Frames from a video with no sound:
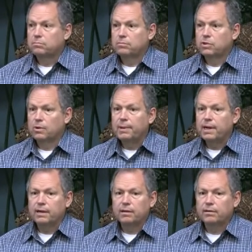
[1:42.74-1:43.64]

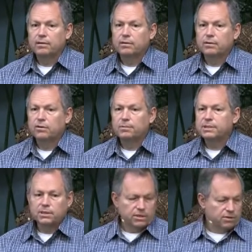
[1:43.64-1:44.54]
Nobody.
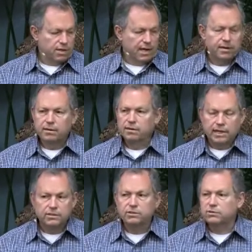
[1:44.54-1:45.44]
Nobody's going to do that.
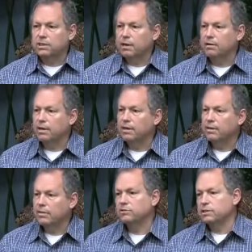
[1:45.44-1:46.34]
That's too scary.
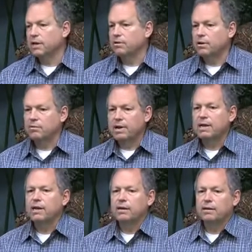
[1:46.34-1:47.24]
They're scared
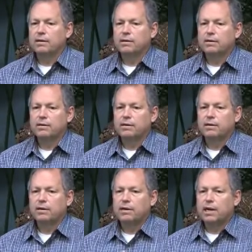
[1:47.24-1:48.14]
already.
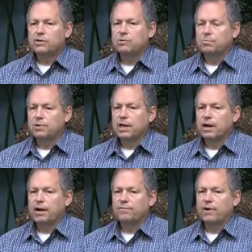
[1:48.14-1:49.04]
And you're putting
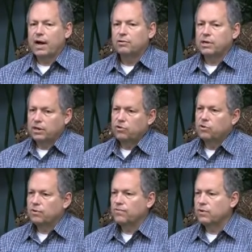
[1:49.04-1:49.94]
off, I'll kill
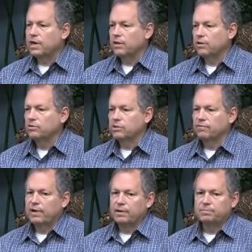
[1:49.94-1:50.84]
you if you get closer
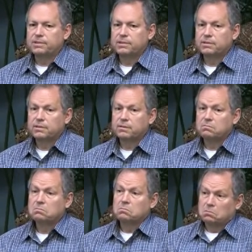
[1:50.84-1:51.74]
vibes.
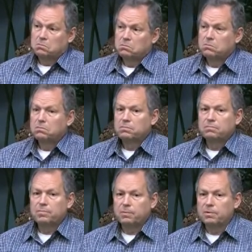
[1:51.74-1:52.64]

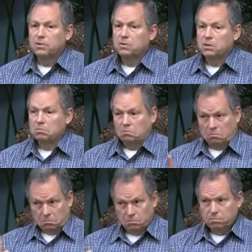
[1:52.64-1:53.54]
People are going,
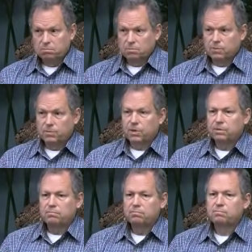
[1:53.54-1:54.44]
I'm
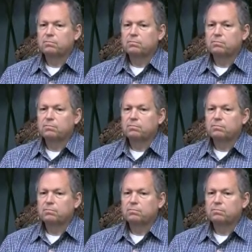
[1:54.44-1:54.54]
good.